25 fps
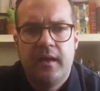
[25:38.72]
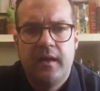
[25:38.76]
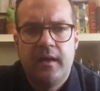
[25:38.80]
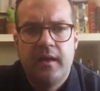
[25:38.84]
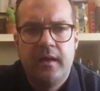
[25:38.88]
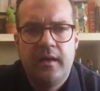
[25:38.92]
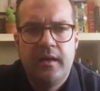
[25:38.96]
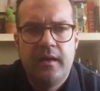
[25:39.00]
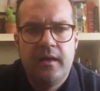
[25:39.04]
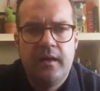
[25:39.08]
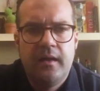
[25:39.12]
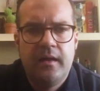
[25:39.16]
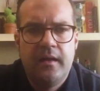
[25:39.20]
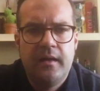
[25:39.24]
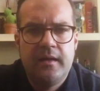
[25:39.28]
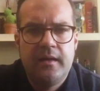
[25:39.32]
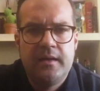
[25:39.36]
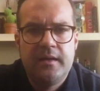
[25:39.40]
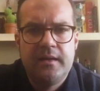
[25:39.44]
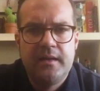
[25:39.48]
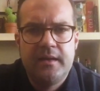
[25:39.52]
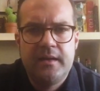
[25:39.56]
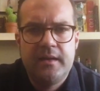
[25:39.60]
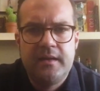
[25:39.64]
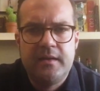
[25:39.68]
uh,
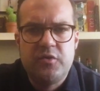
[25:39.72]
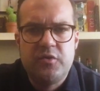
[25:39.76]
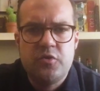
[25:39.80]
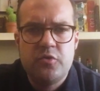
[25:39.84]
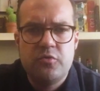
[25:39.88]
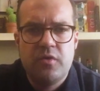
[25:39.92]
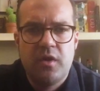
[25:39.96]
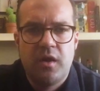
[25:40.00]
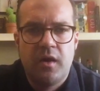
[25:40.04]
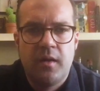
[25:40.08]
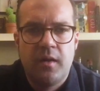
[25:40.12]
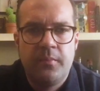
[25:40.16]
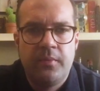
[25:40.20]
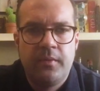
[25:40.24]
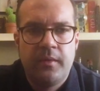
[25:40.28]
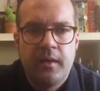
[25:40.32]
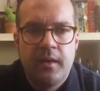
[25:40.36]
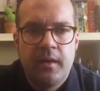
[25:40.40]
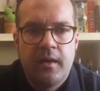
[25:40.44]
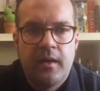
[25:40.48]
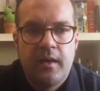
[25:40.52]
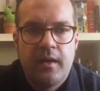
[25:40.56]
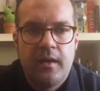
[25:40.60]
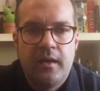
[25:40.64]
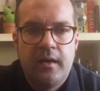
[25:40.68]
in, in Europe,
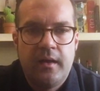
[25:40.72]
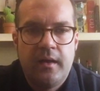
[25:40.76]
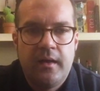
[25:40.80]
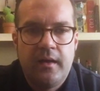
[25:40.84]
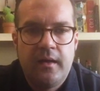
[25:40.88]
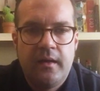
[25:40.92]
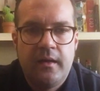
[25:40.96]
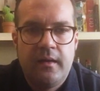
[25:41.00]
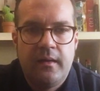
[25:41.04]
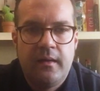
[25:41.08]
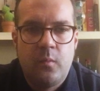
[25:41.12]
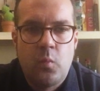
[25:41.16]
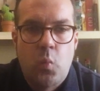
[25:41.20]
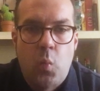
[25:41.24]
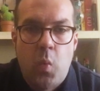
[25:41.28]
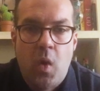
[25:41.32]
uh,